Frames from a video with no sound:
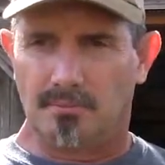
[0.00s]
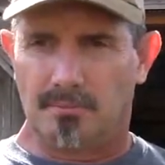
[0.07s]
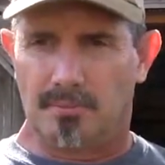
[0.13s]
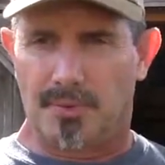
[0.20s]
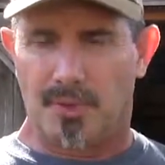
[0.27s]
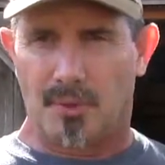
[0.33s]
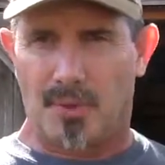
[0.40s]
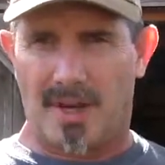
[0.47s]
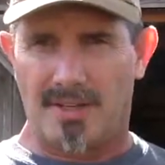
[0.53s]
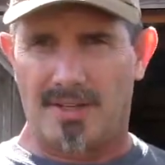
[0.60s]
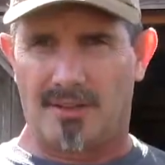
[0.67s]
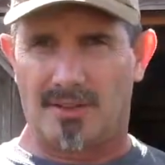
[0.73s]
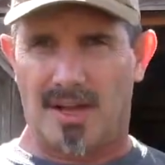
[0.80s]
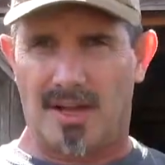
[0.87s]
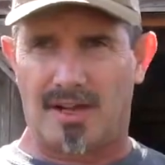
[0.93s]

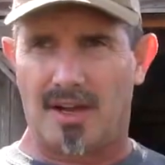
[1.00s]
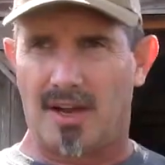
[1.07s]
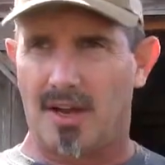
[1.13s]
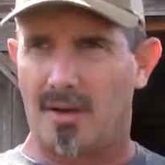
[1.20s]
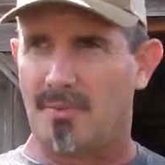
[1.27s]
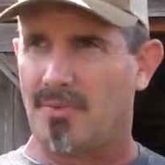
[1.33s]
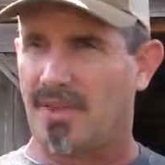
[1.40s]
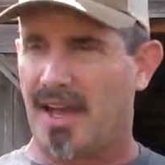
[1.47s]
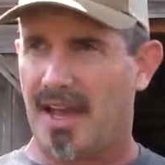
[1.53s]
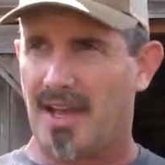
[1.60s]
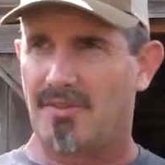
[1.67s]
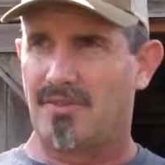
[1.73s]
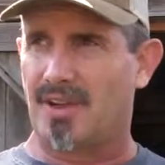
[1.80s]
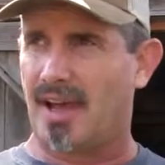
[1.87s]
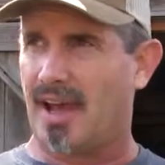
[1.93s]
purewhitetail.com, they
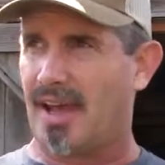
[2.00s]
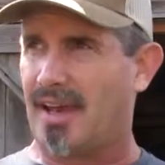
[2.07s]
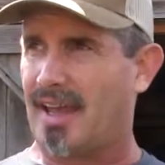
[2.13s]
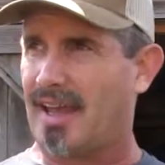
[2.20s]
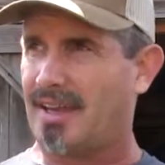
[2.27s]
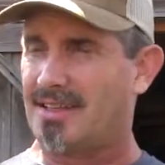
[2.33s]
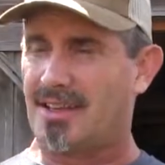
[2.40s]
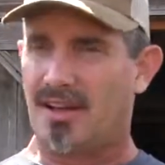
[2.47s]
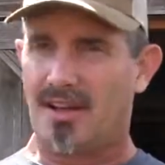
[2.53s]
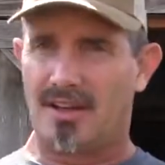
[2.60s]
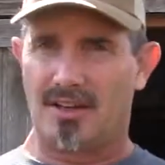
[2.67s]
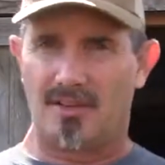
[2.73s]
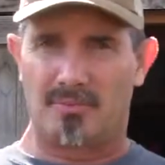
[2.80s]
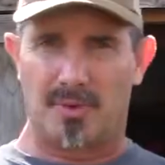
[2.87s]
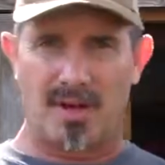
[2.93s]
have got a
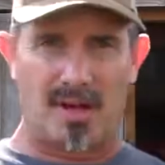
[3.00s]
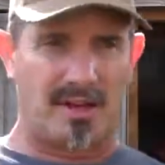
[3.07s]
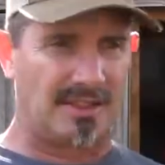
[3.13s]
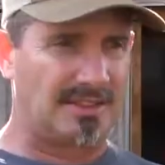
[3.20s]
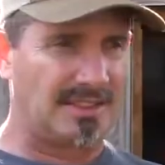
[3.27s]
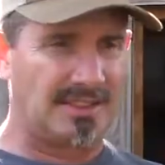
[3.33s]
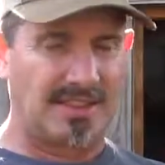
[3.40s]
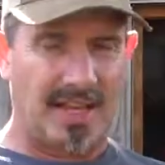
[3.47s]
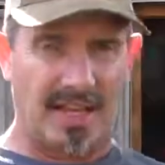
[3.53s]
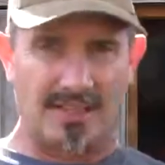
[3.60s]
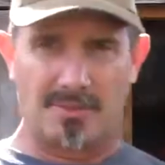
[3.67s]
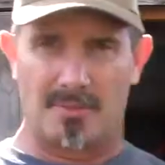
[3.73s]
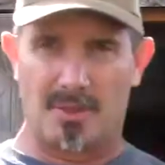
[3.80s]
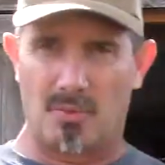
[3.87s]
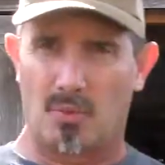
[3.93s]
ton of products. These guys
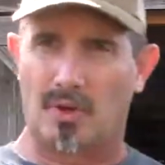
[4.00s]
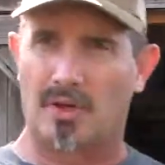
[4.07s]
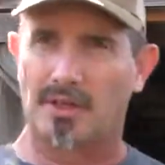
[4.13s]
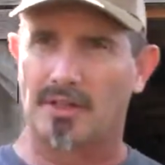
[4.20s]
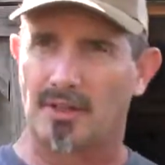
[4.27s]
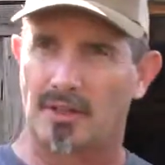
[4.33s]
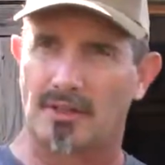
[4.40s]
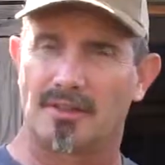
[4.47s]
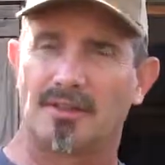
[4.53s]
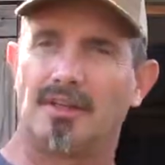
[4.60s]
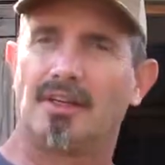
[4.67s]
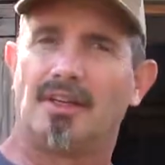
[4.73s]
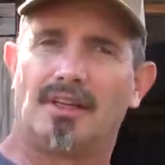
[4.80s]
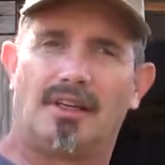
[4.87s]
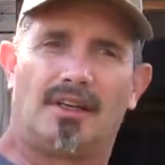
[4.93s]
have been working their
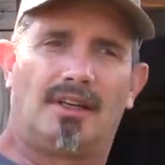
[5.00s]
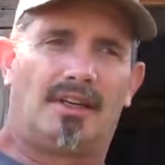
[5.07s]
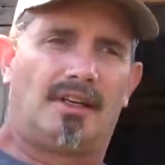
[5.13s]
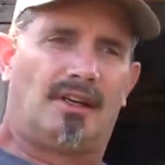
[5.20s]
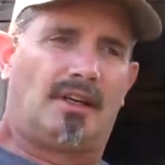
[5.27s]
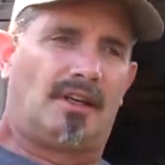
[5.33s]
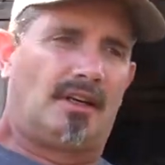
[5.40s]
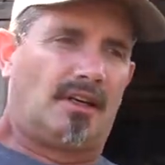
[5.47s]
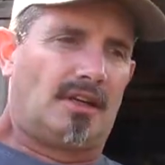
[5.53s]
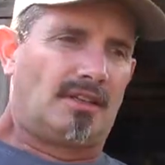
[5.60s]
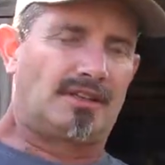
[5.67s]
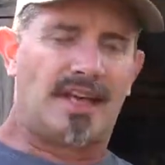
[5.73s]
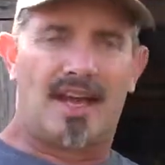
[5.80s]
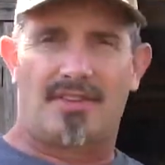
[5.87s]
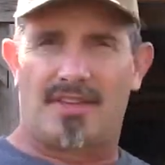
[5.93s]

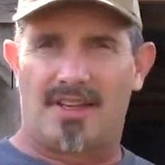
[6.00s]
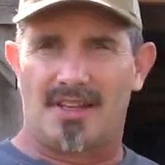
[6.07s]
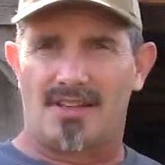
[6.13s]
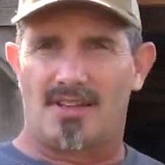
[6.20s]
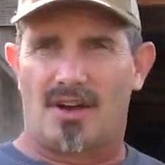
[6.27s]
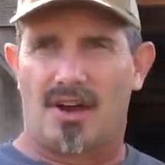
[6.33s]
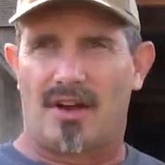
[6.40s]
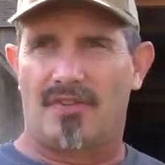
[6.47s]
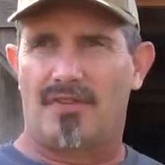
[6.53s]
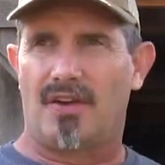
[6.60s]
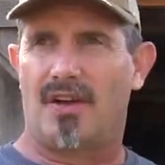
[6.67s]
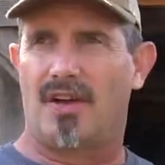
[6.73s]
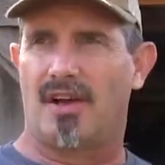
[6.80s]
south ends off,